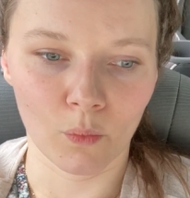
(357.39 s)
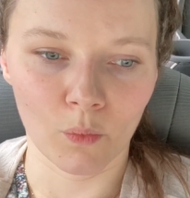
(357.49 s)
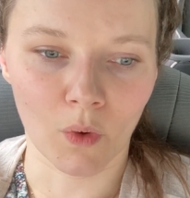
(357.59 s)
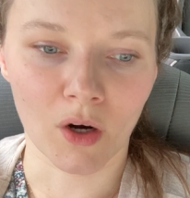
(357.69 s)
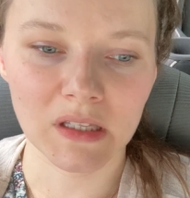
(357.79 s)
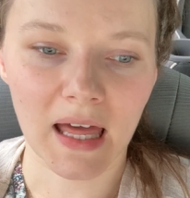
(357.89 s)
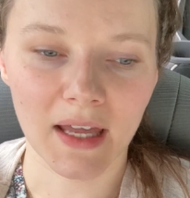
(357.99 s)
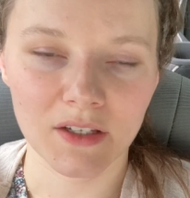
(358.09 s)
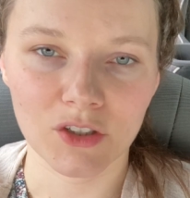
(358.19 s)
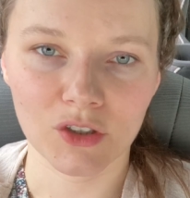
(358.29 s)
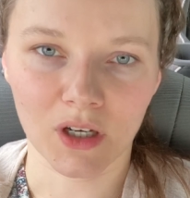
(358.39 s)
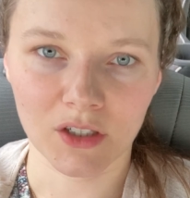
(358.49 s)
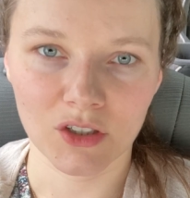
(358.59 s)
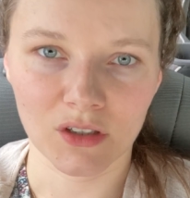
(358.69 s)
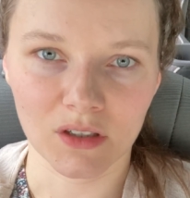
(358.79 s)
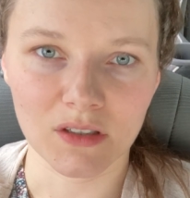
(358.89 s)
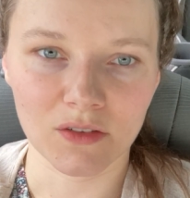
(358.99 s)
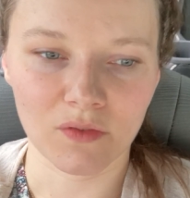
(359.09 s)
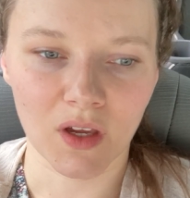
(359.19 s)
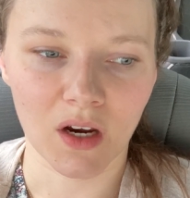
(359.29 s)
Our lattice structure
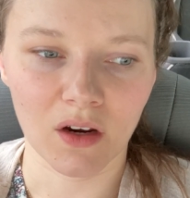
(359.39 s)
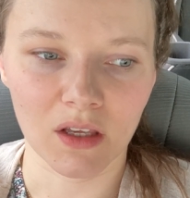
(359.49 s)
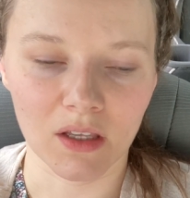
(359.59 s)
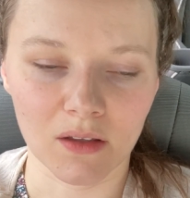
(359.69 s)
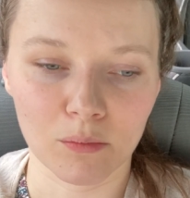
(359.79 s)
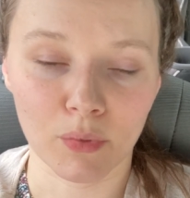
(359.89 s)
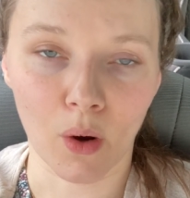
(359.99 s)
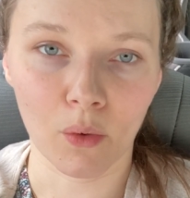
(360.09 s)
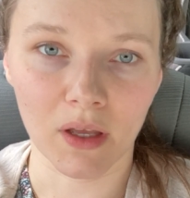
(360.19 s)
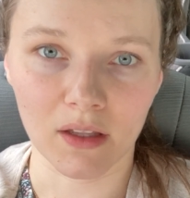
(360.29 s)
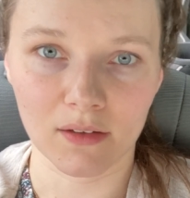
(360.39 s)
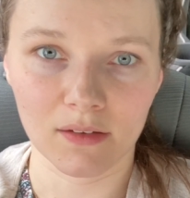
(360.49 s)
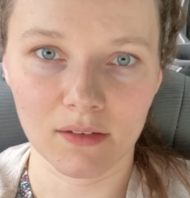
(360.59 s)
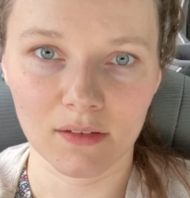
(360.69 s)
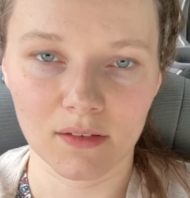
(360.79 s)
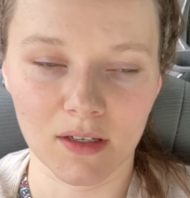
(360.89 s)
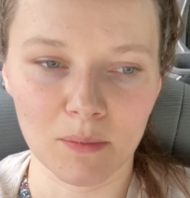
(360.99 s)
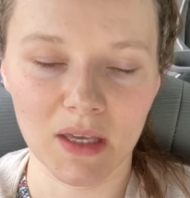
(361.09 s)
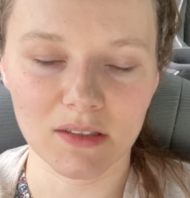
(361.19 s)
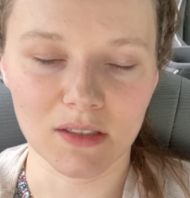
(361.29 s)
is very broken. It
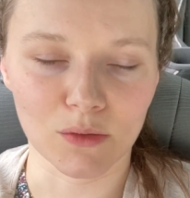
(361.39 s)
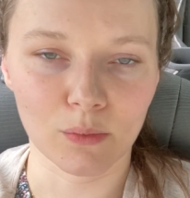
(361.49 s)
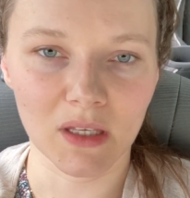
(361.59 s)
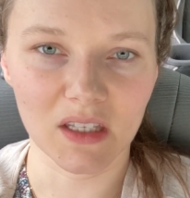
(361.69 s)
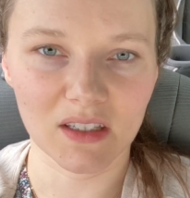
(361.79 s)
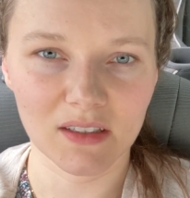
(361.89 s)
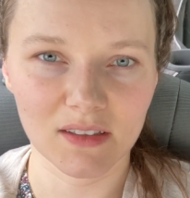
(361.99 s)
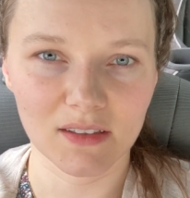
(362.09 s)
makes us weak